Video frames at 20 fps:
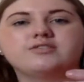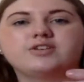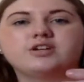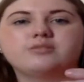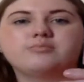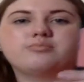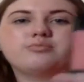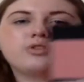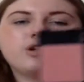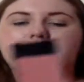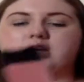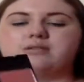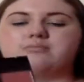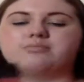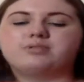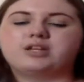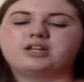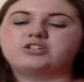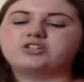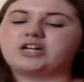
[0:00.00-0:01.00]
It's a very
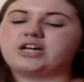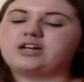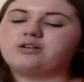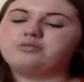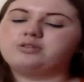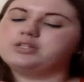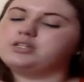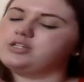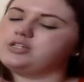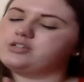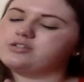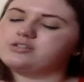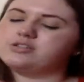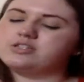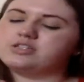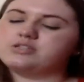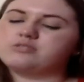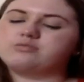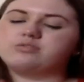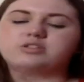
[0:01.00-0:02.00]
bright blush. I don't
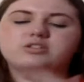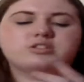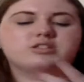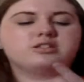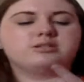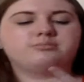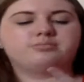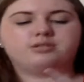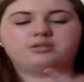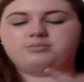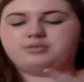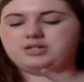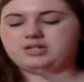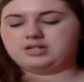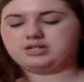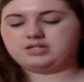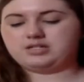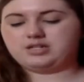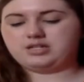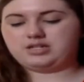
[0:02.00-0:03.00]
really use this one just
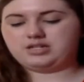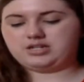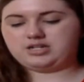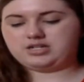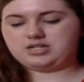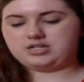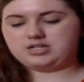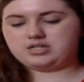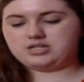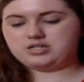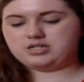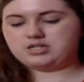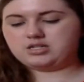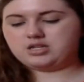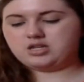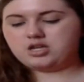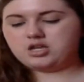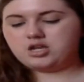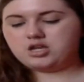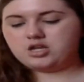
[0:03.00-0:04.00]
simply because it
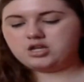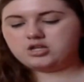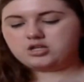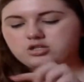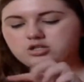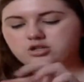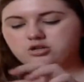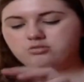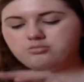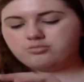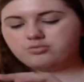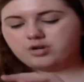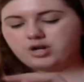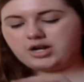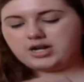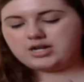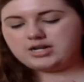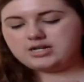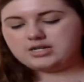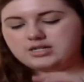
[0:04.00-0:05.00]
is so
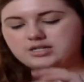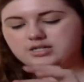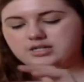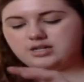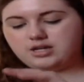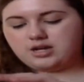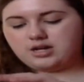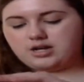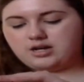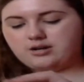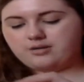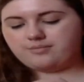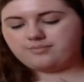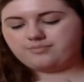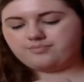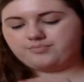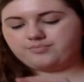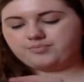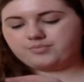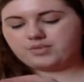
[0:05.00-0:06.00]
bright.
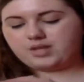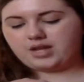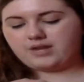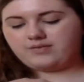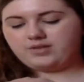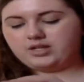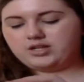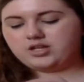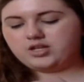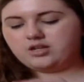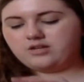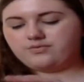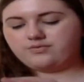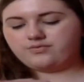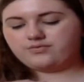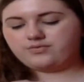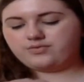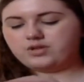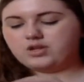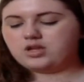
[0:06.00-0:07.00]
I feel
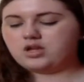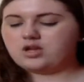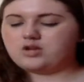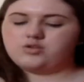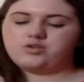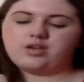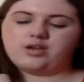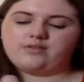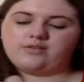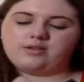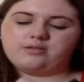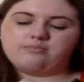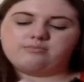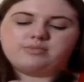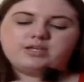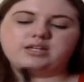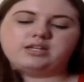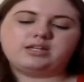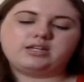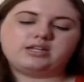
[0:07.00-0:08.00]
like you
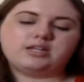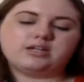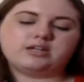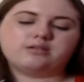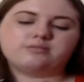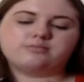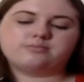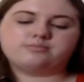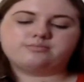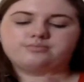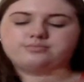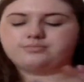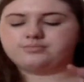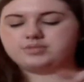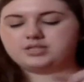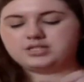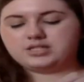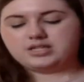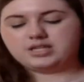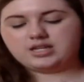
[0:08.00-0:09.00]
have a
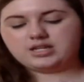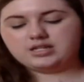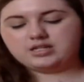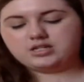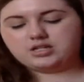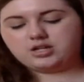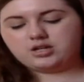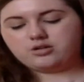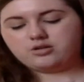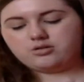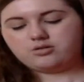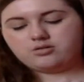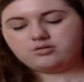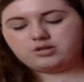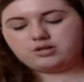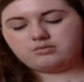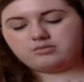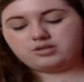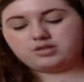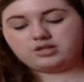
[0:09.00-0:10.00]
medium skin
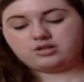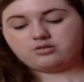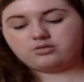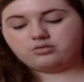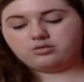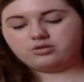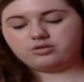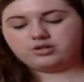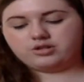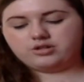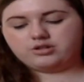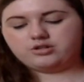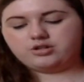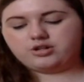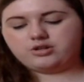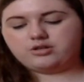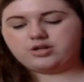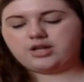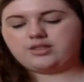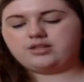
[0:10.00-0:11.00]
tone with a cooler
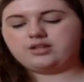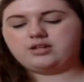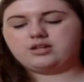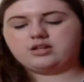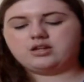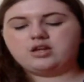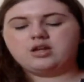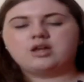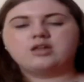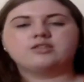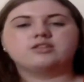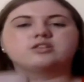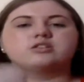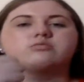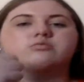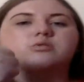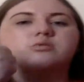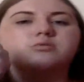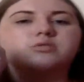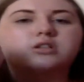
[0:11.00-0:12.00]
undertone. I think
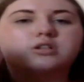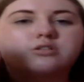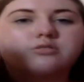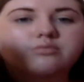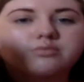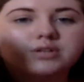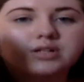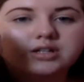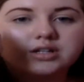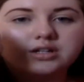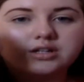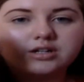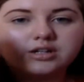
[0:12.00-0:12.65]
this one would look